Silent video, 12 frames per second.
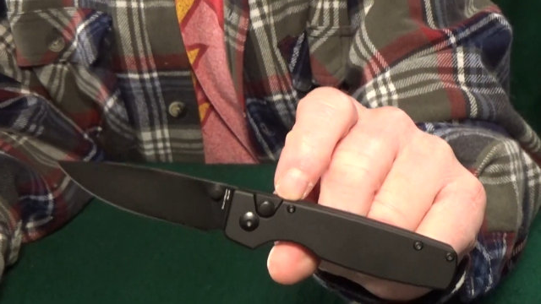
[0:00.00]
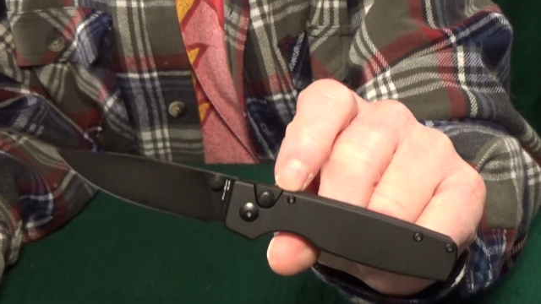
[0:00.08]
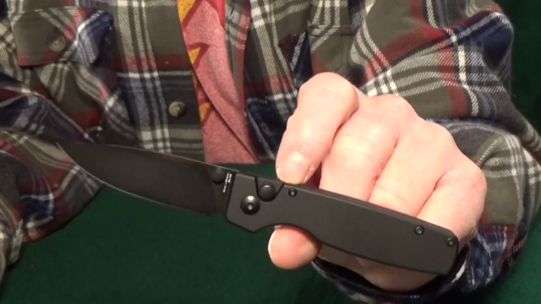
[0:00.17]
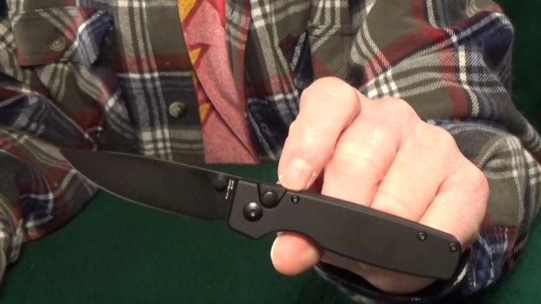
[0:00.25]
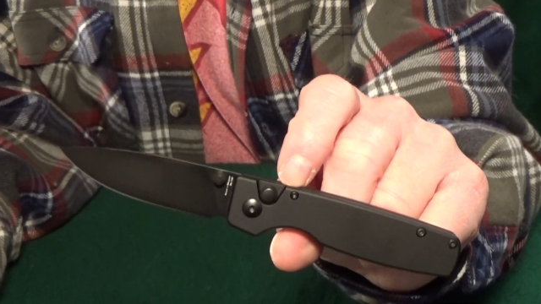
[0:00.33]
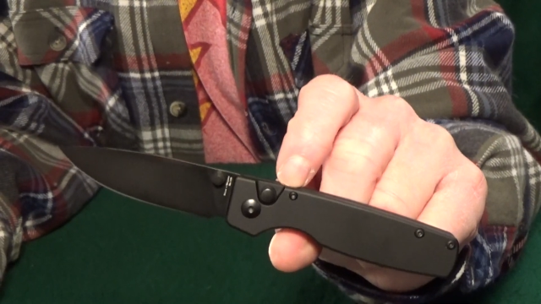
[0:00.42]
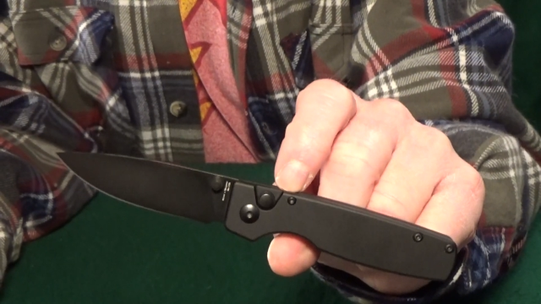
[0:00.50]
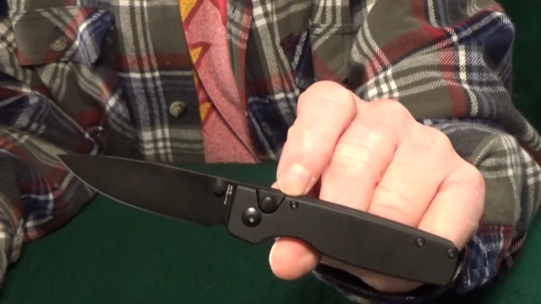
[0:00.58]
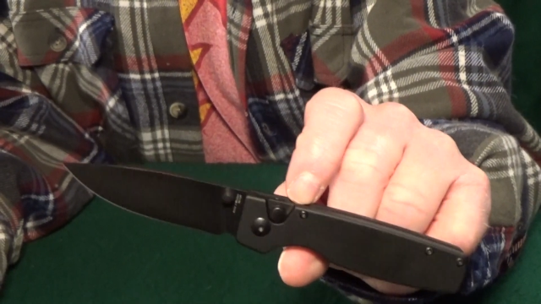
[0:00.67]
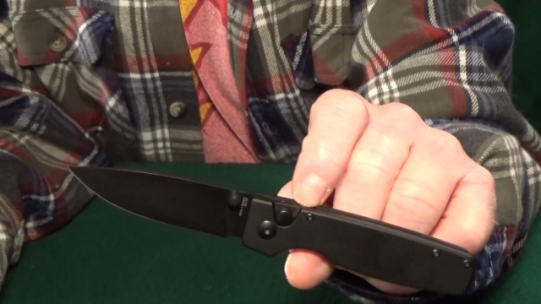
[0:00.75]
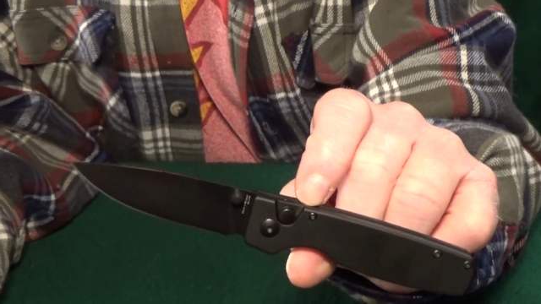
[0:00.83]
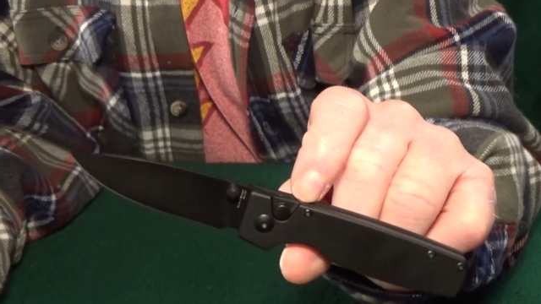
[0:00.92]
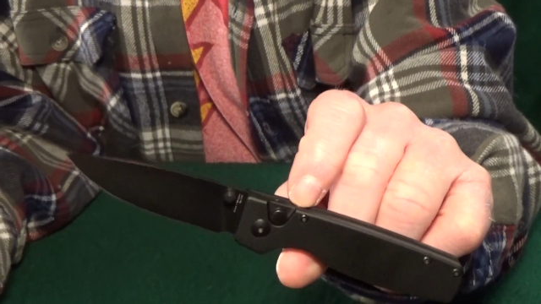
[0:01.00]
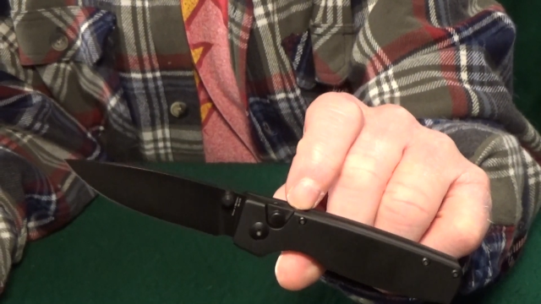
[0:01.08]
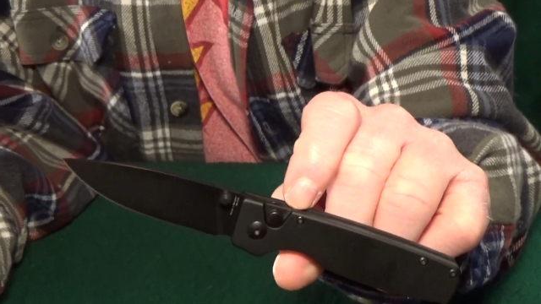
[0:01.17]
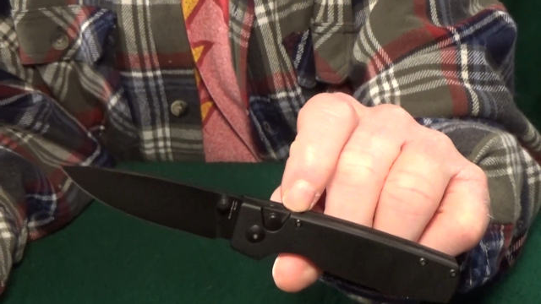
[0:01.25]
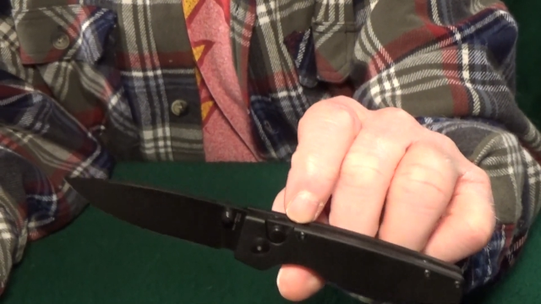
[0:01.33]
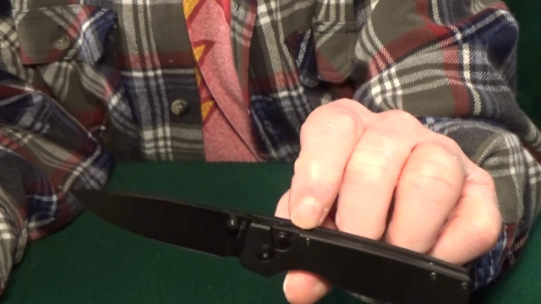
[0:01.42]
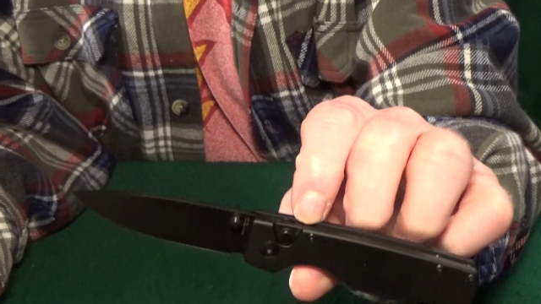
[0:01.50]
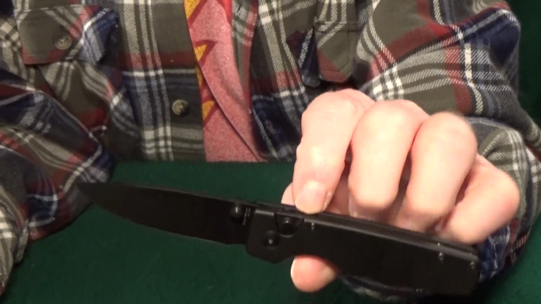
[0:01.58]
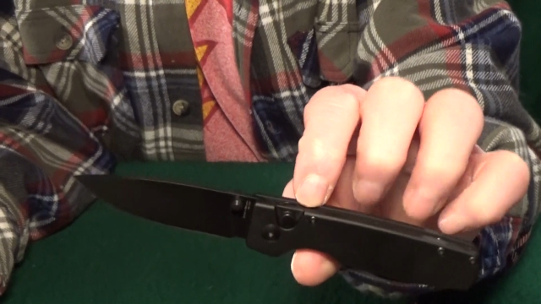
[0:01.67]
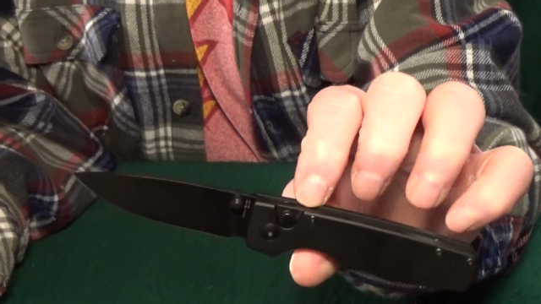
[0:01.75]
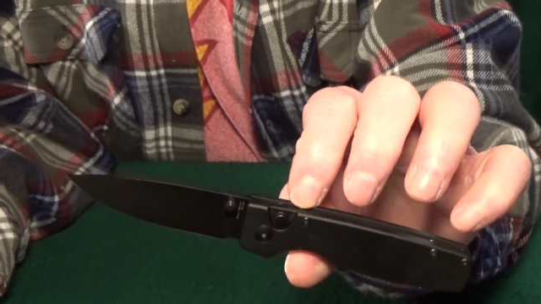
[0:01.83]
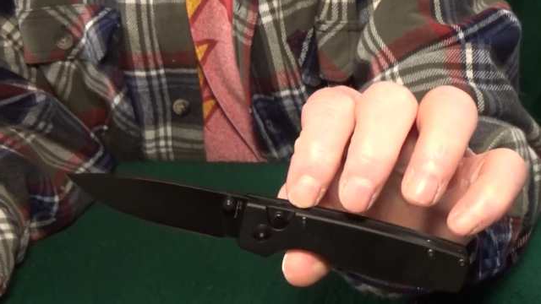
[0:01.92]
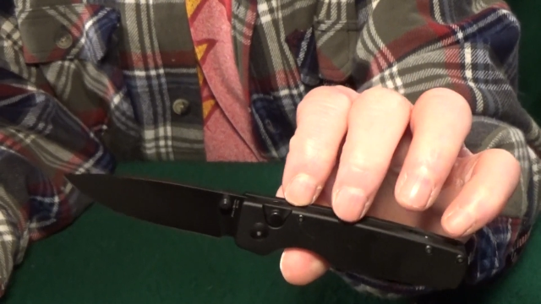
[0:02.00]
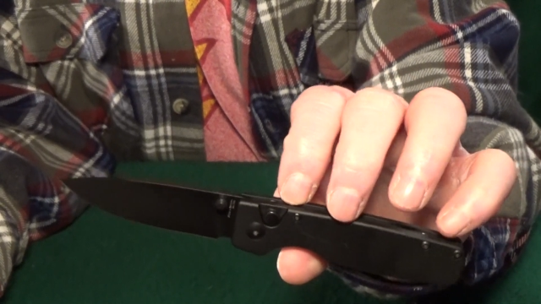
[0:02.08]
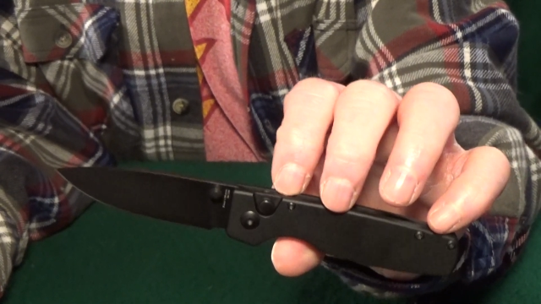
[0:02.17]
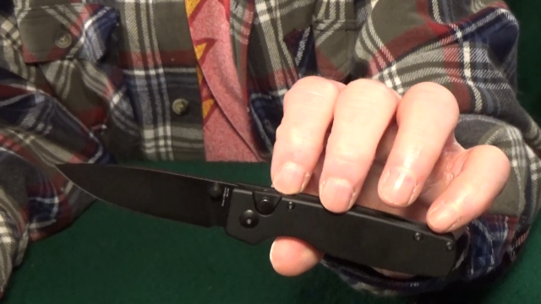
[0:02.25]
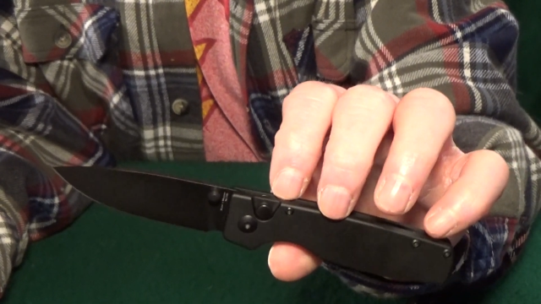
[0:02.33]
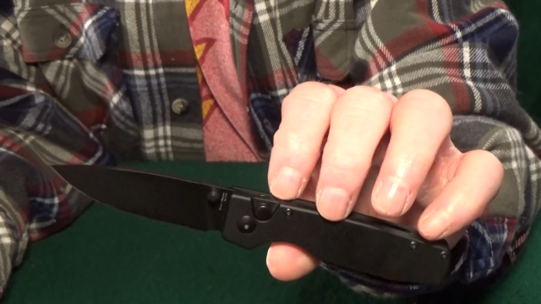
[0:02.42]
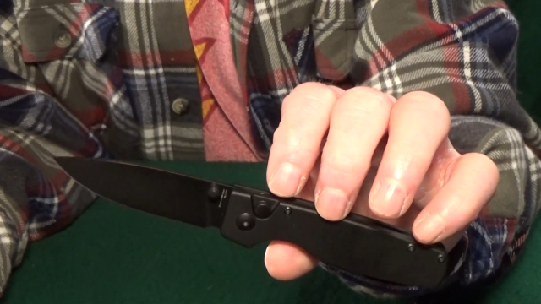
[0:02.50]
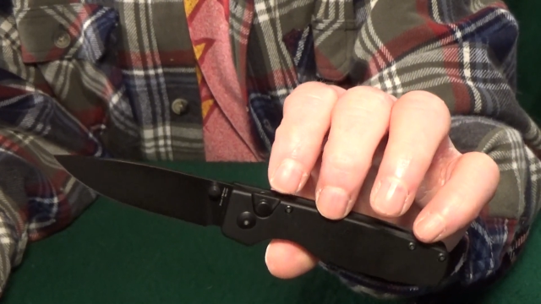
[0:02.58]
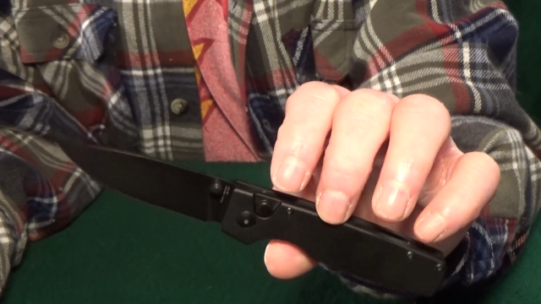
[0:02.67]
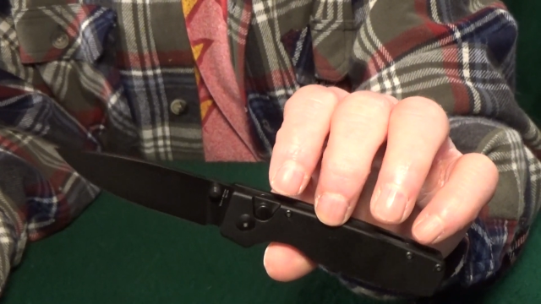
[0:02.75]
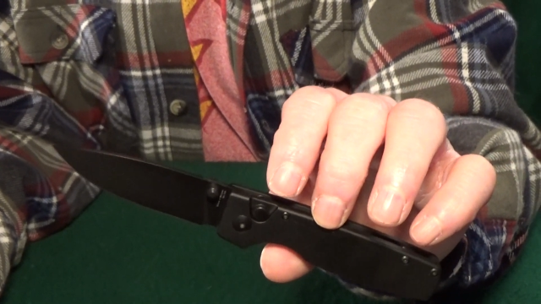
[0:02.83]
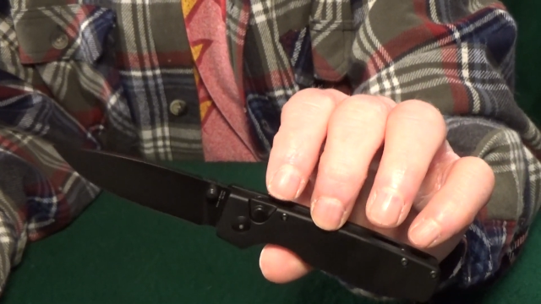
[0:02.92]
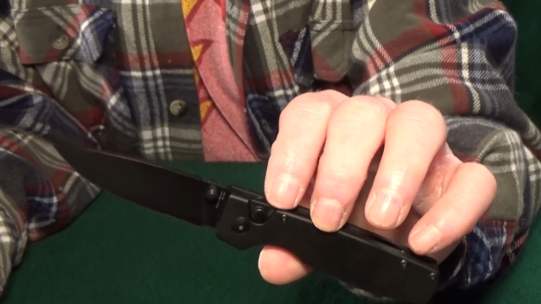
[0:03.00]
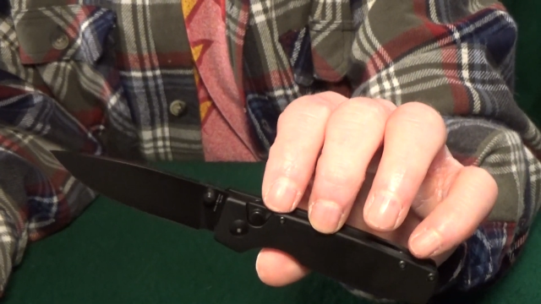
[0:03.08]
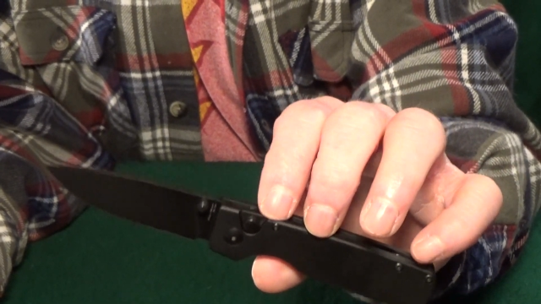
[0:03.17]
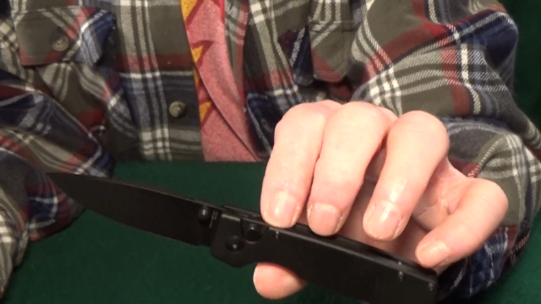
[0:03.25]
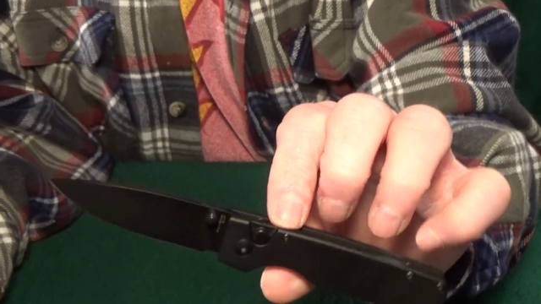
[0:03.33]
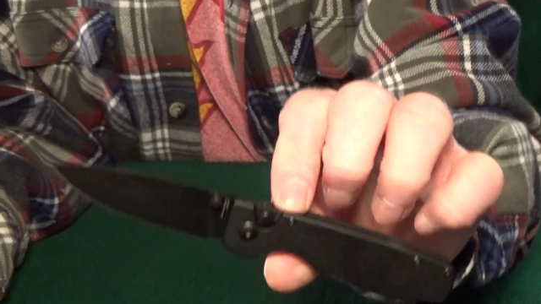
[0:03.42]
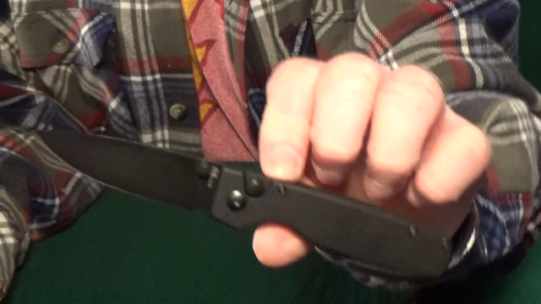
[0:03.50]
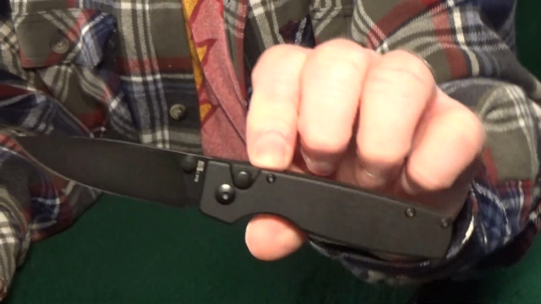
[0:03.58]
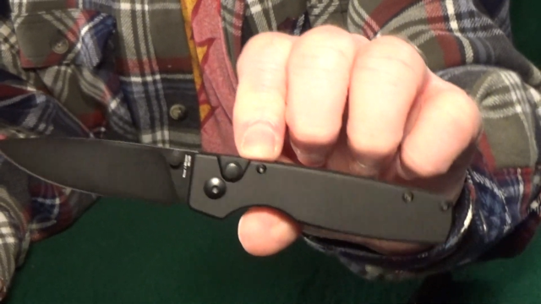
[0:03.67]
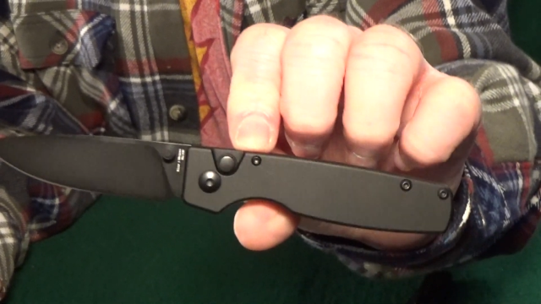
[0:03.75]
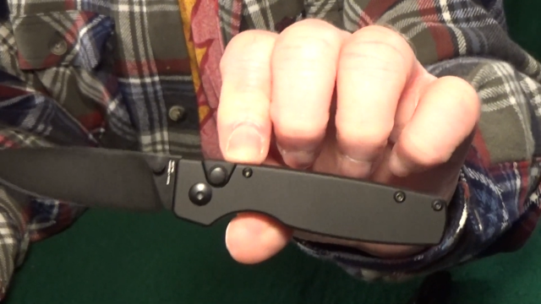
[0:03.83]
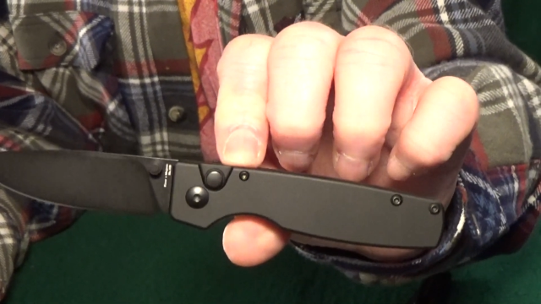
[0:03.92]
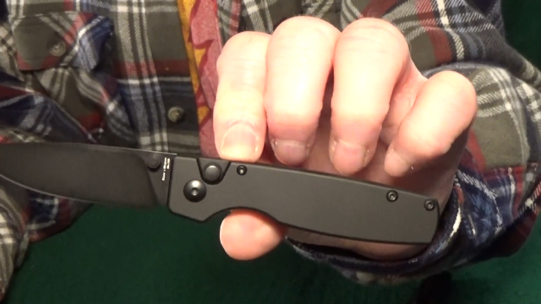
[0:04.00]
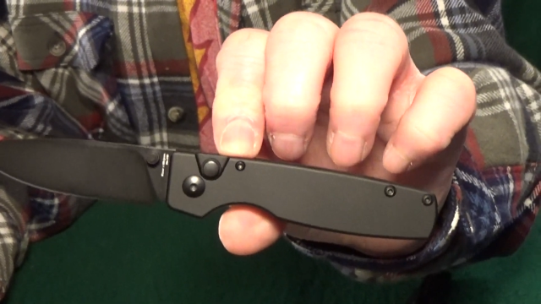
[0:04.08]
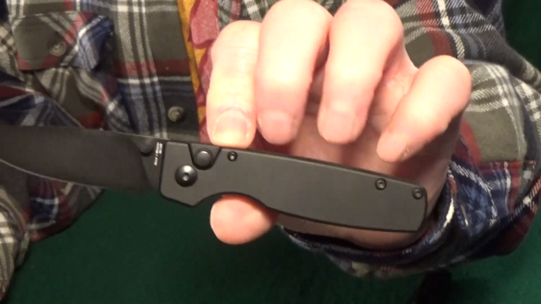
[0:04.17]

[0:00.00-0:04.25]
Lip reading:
Nobody's mouth can be seen.